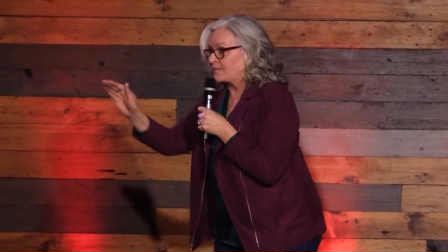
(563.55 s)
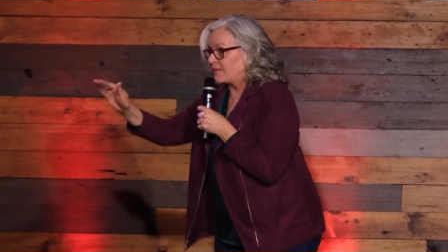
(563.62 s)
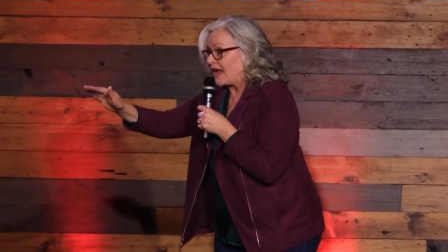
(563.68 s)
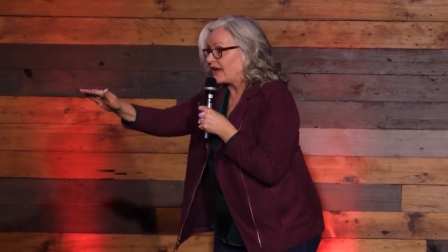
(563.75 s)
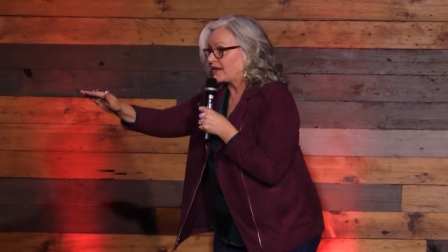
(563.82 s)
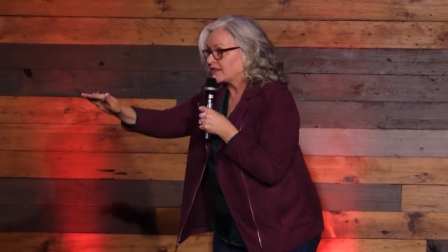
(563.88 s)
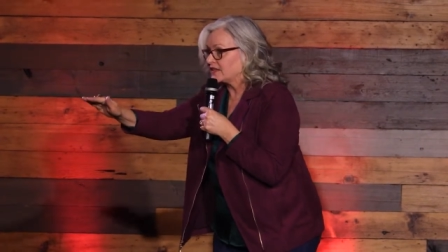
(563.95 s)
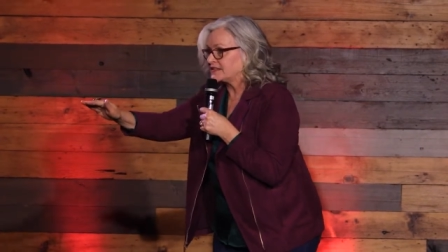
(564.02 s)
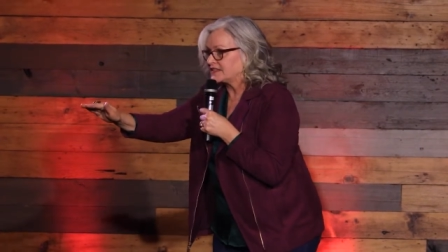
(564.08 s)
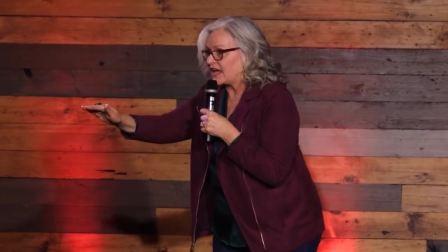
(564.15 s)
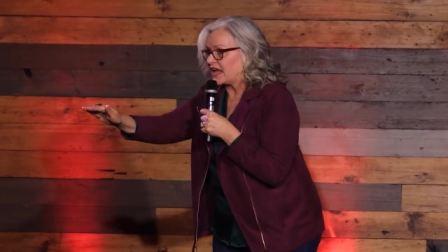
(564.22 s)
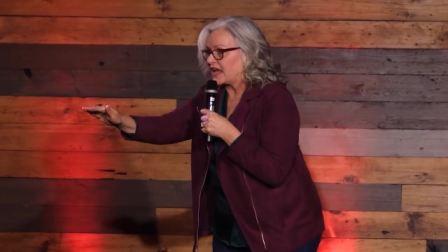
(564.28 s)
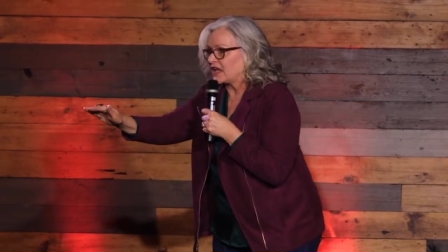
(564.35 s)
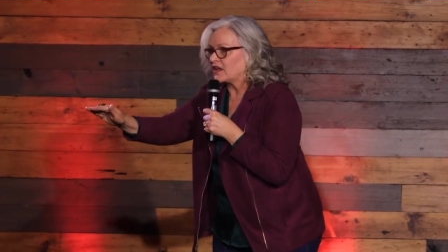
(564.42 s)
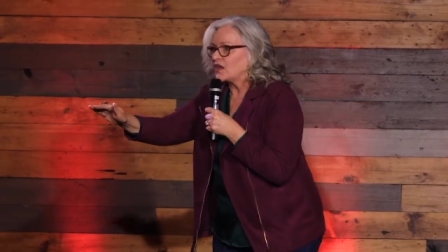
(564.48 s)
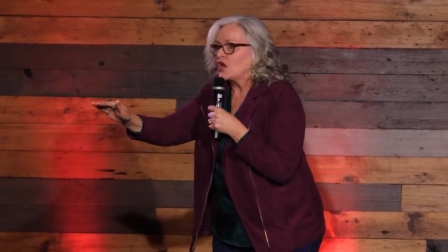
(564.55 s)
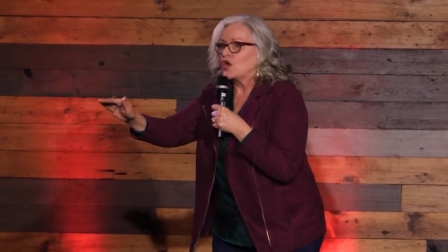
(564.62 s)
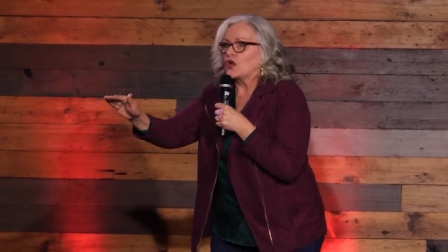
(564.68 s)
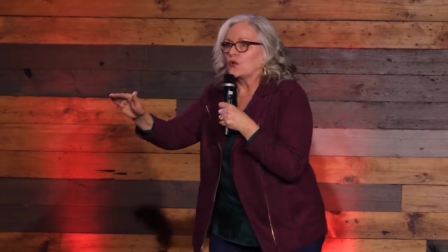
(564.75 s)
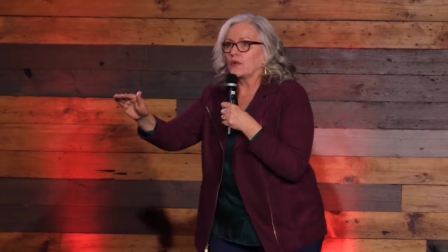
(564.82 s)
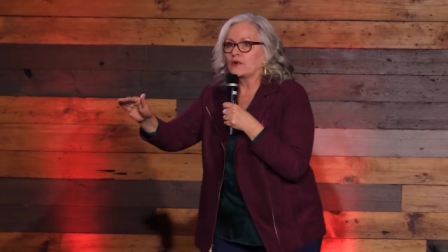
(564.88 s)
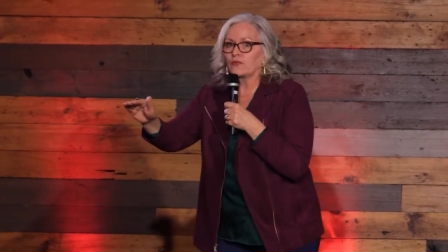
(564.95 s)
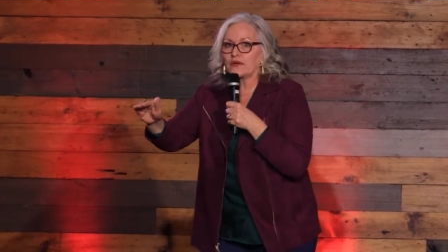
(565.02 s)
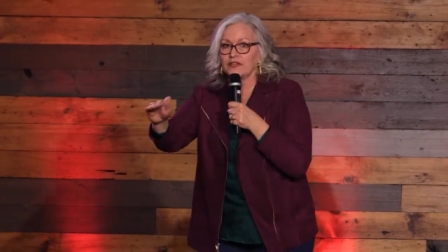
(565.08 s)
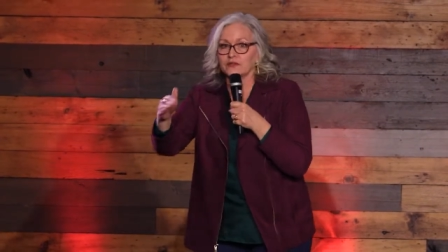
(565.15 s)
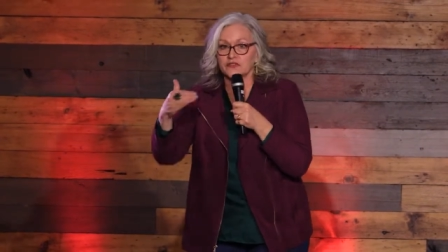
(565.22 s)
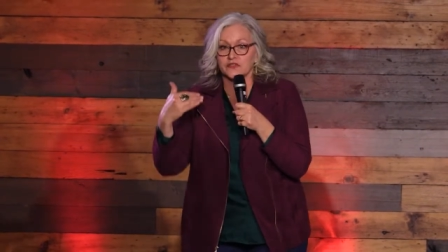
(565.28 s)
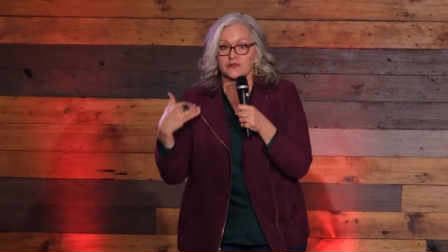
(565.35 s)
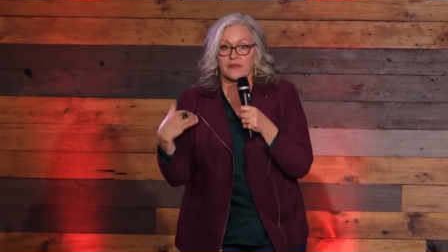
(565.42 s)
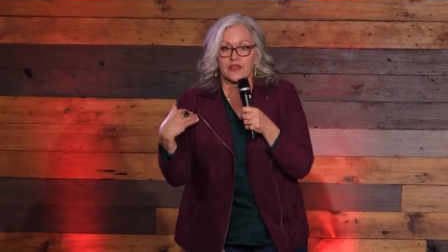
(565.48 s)
back in the day, when we
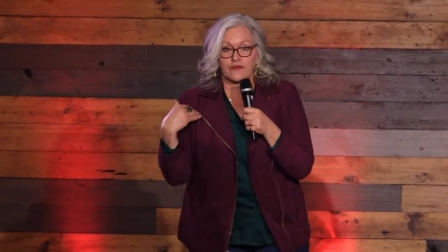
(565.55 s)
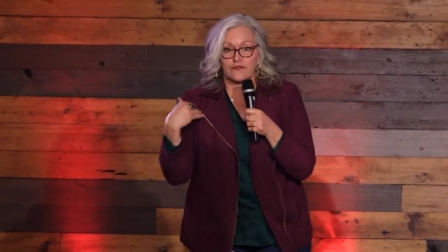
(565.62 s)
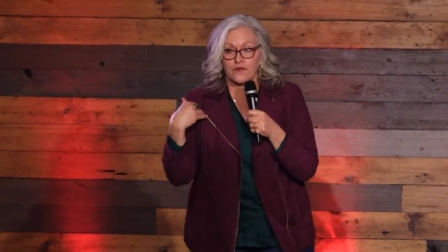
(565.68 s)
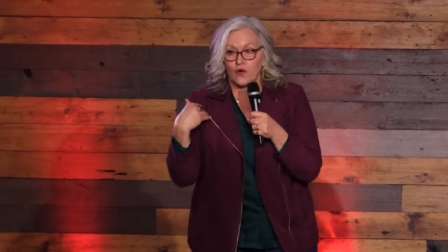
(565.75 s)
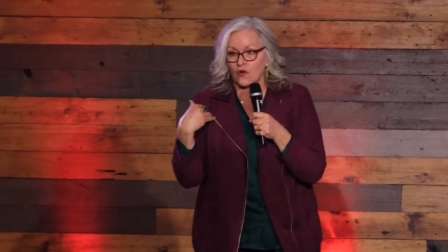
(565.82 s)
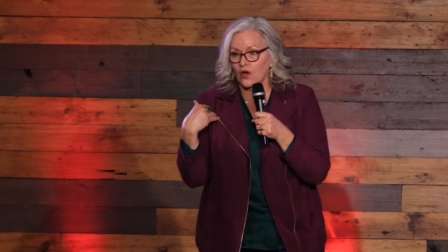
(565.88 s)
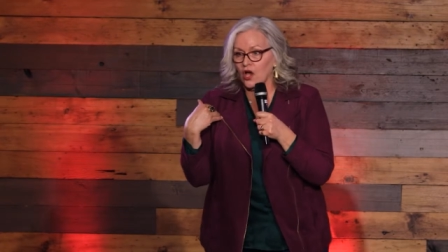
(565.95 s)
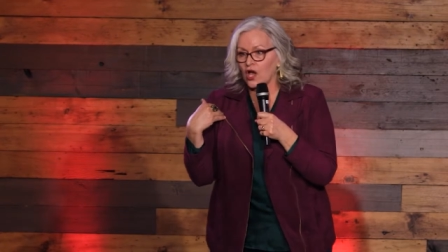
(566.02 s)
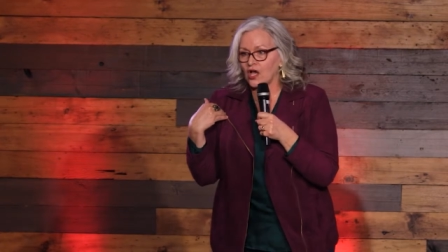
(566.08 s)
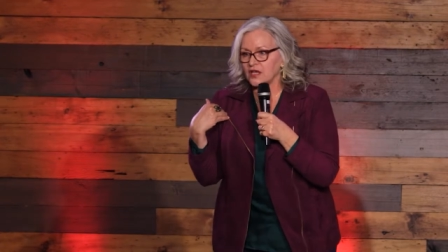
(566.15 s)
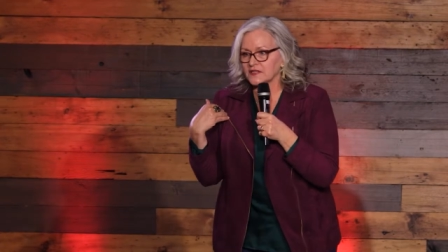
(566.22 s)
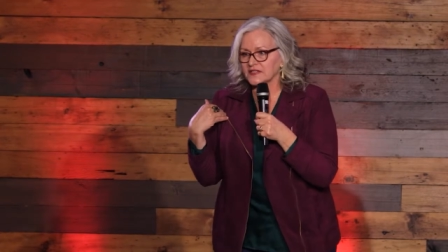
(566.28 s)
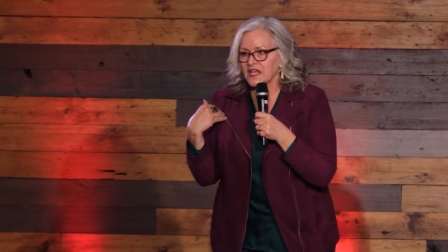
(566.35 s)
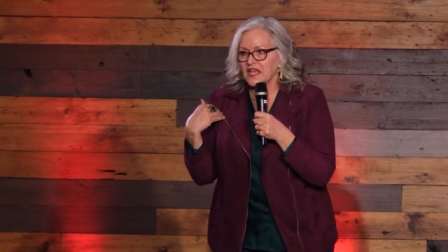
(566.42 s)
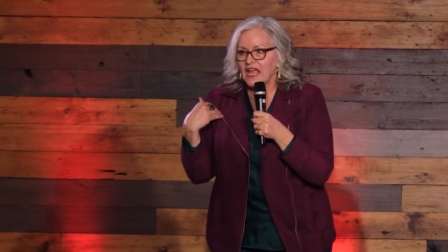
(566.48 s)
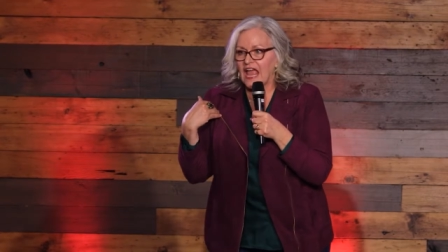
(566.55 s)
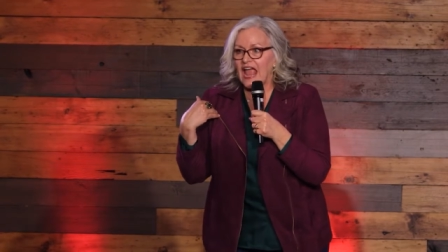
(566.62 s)
used to make phone calls,